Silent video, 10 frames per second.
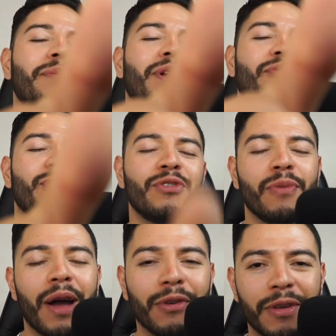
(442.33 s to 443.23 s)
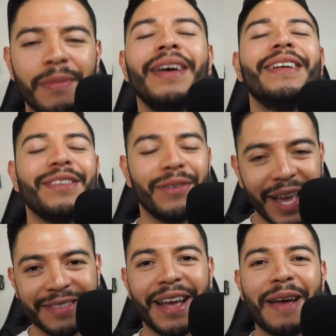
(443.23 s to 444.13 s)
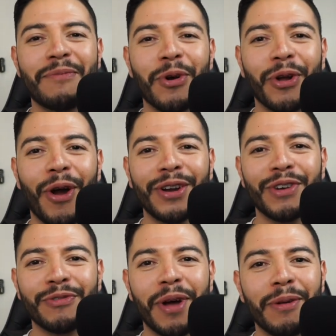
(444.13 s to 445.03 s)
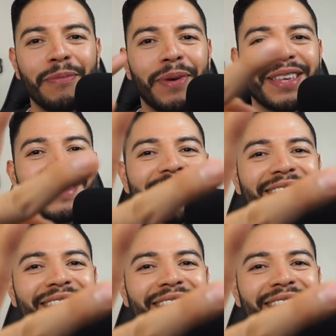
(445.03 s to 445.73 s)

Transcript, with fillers: below for the YouTube algorithm. Till next time, work hard, dress well. Peace.